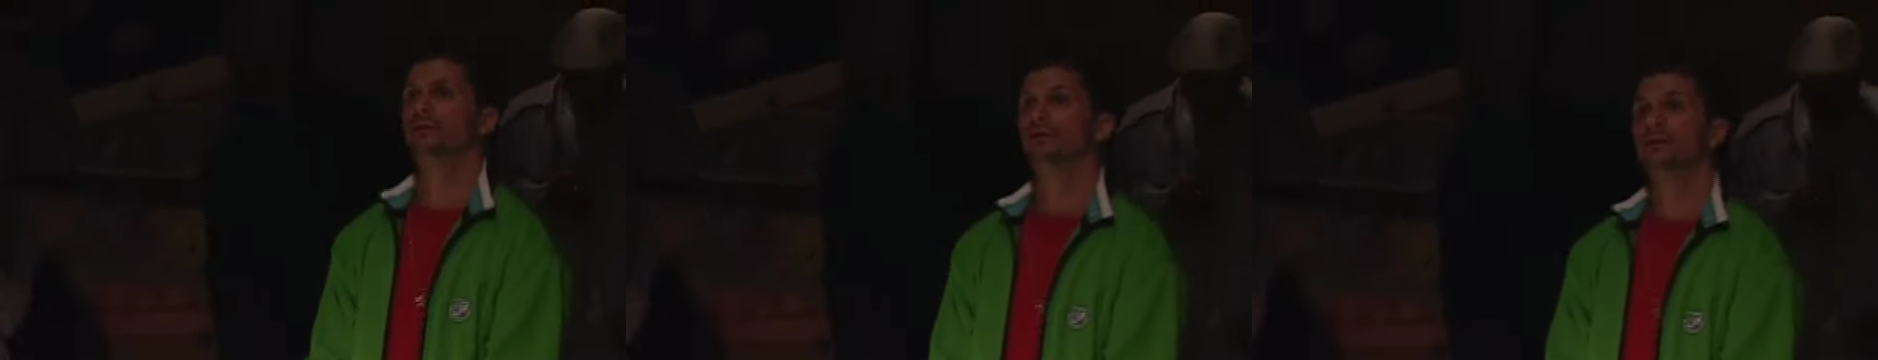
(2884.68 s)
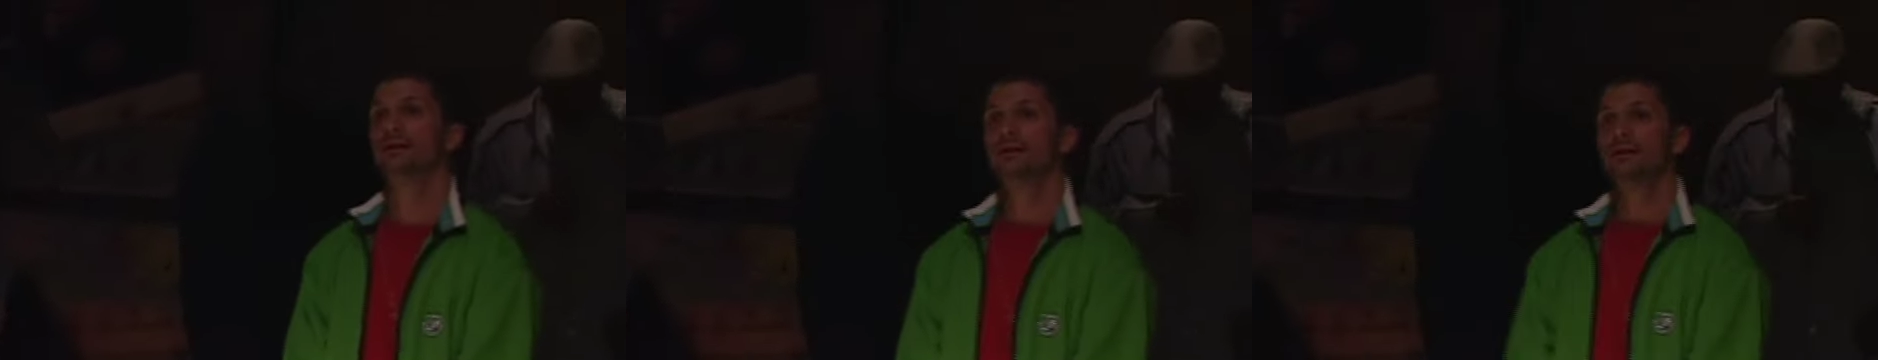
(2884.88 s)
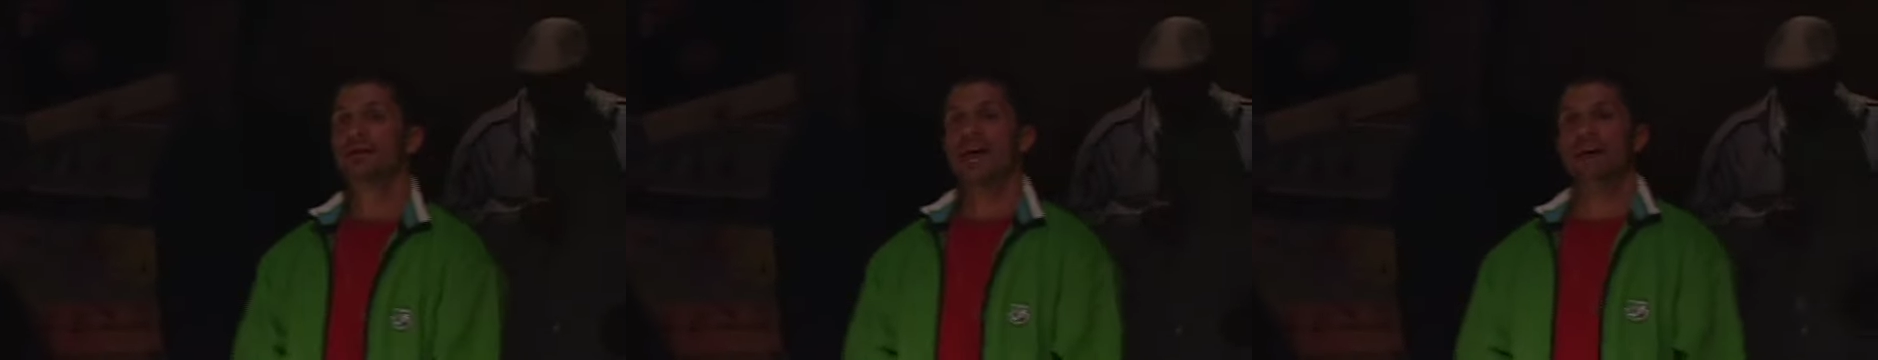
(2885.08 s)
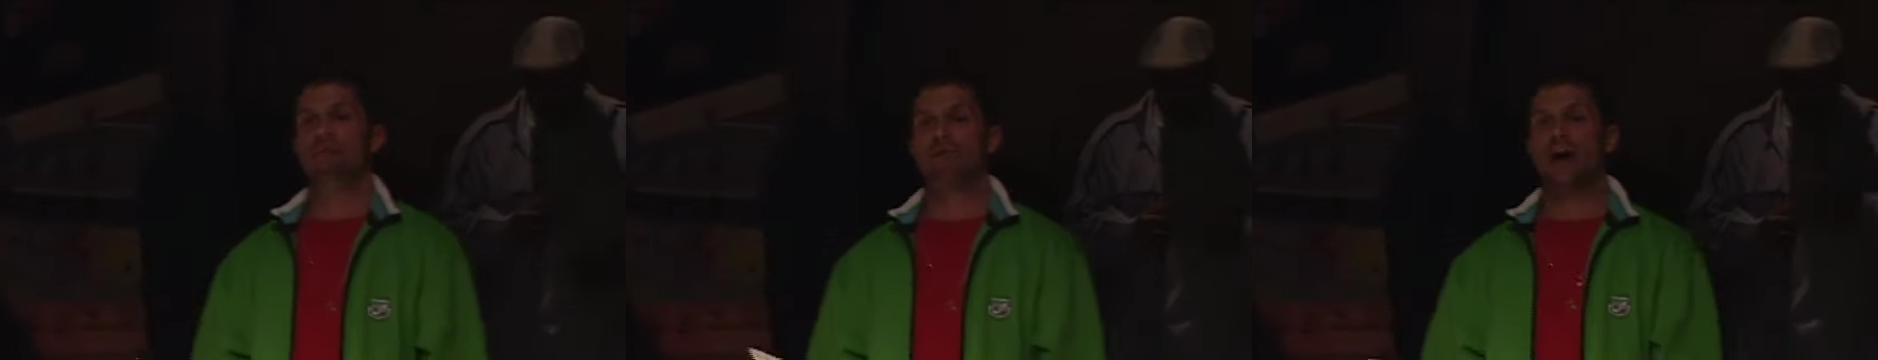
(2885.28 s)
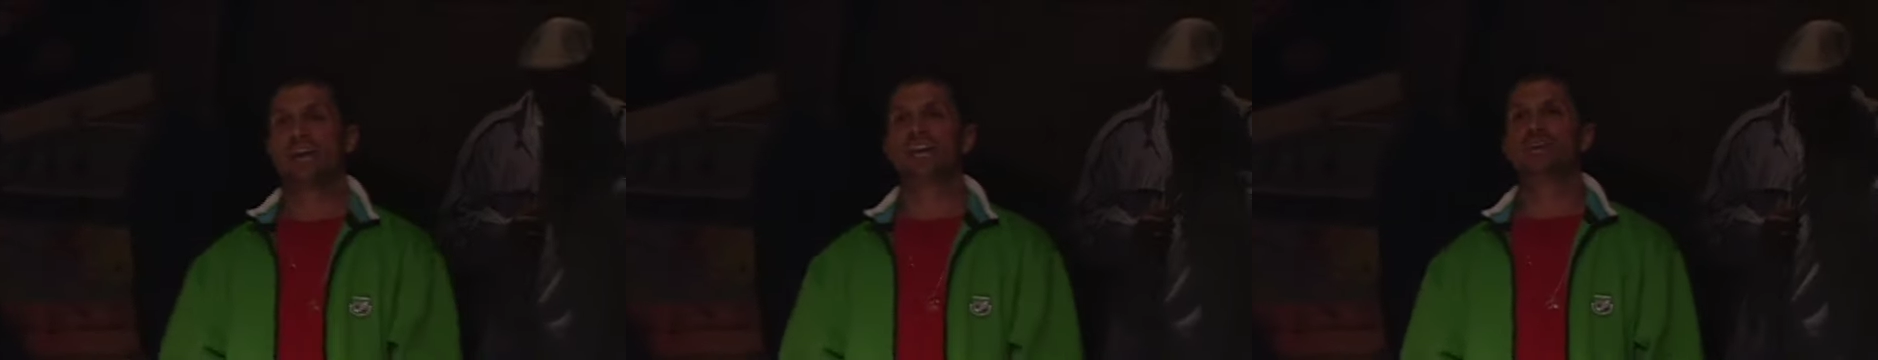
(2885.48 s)

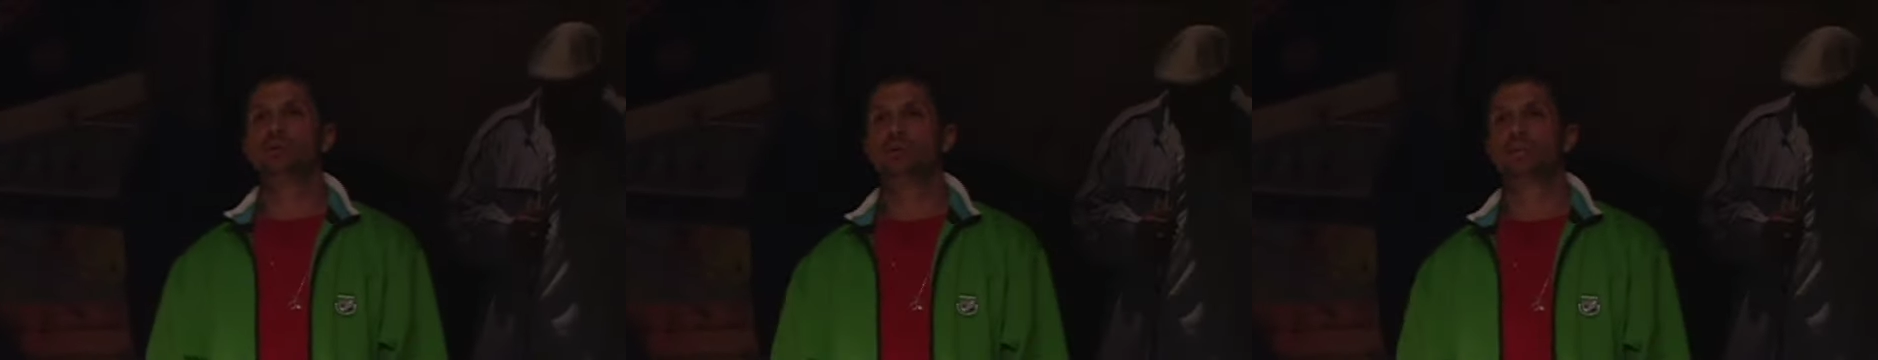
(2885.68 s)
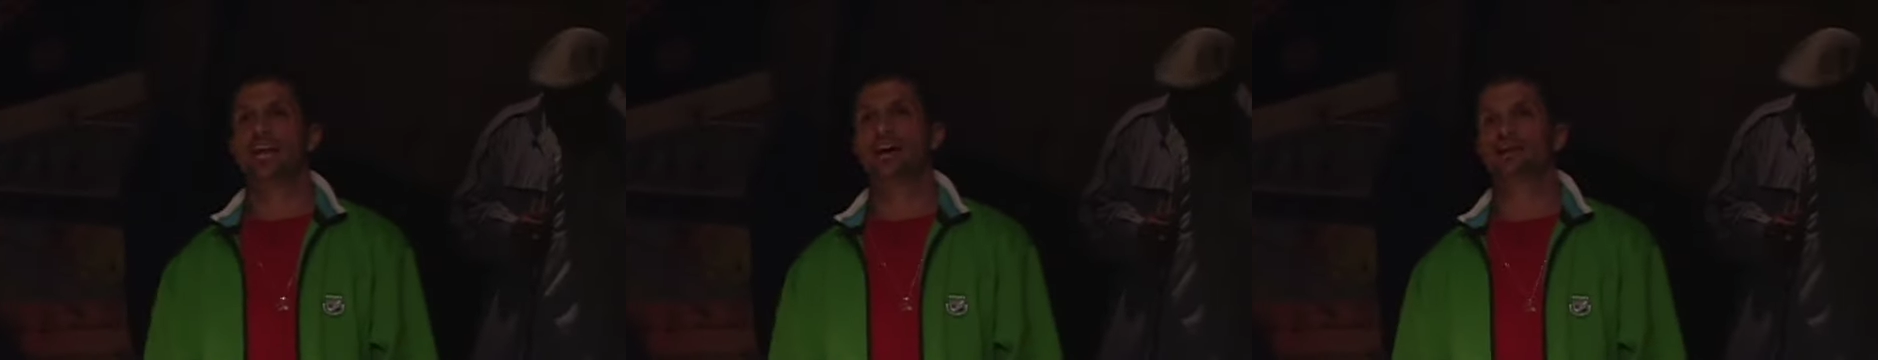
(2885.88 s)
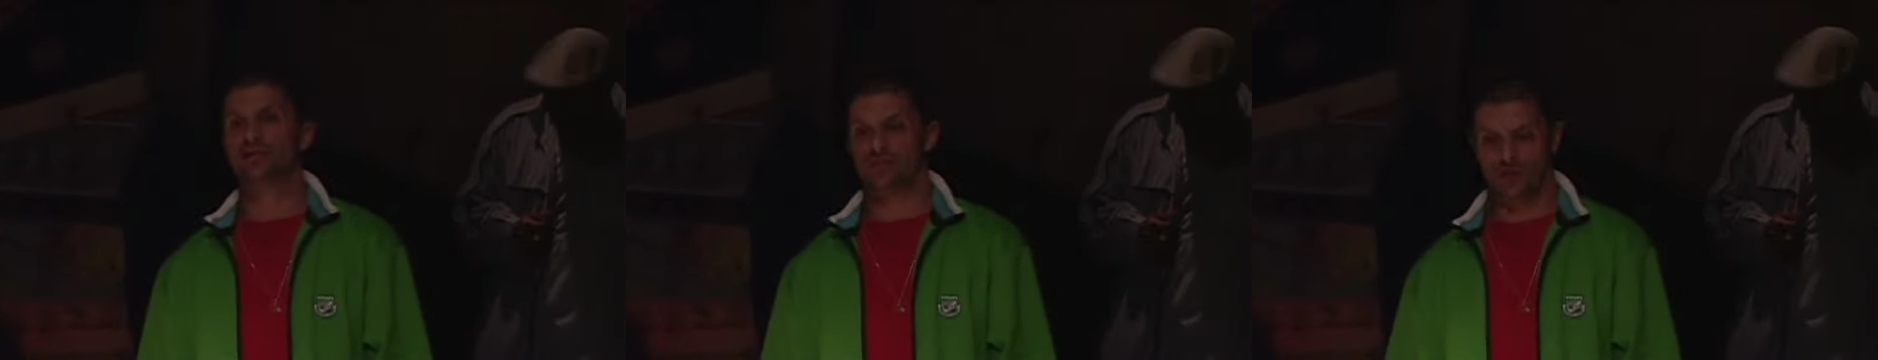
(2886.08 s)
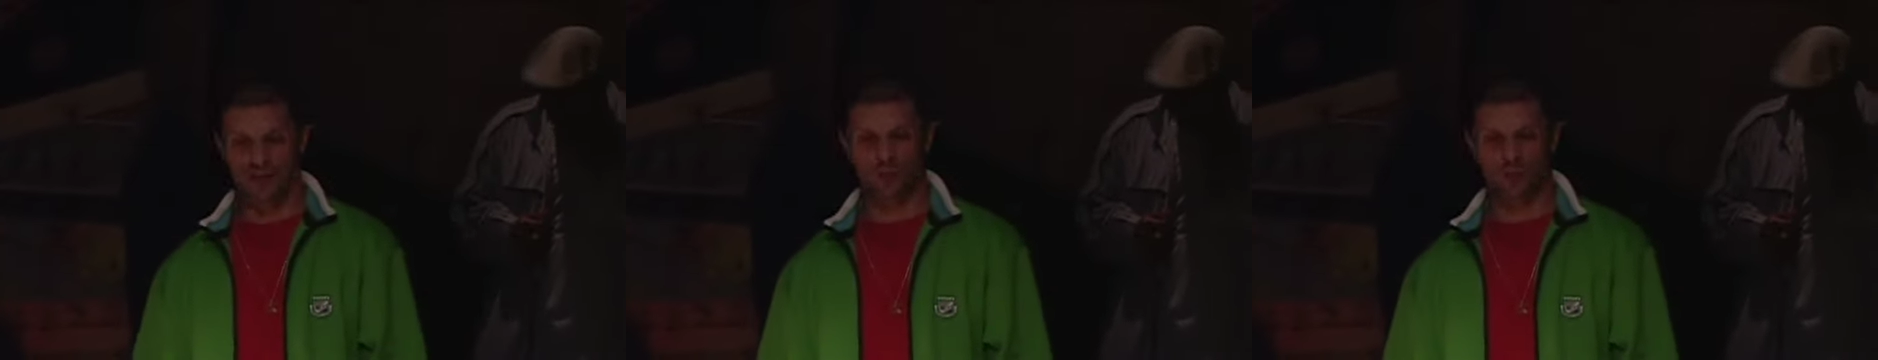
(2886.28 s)
am writing you a letter so